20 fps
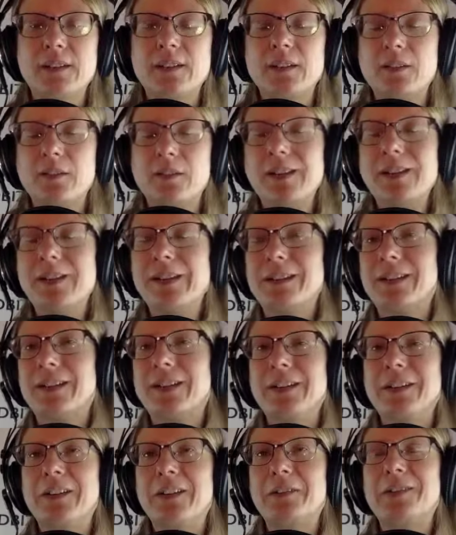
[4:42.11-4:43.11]

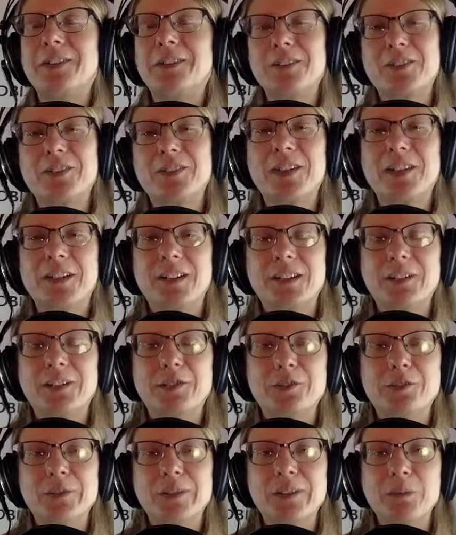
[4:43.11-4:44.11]
enough to do trying to get you
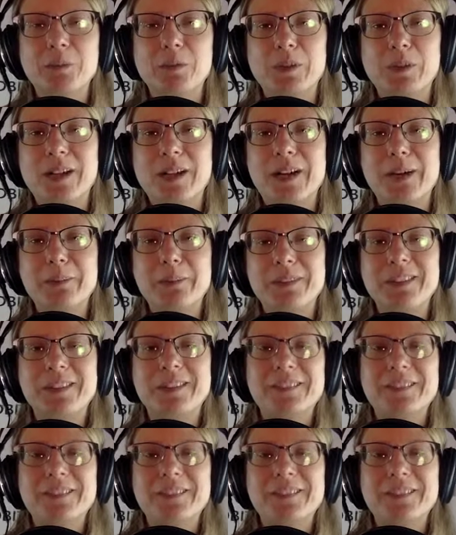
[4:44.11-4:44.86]
to read more copy.